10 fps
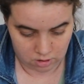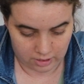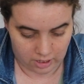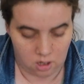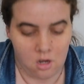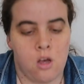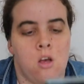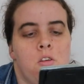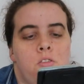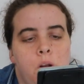Okay,
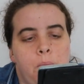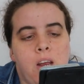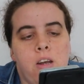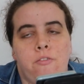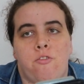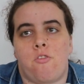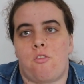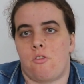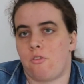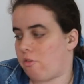so the main
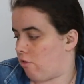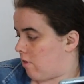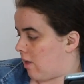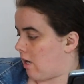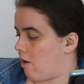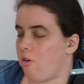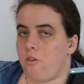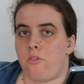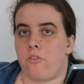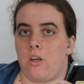differences that I
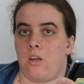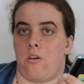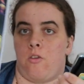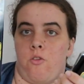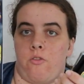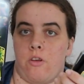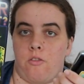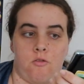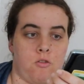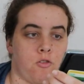noticed in Who
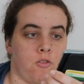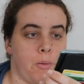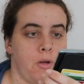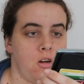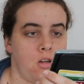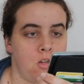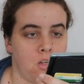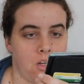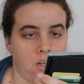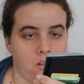Censored Roger Rabbit
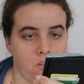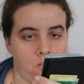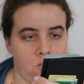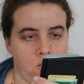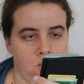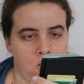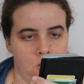is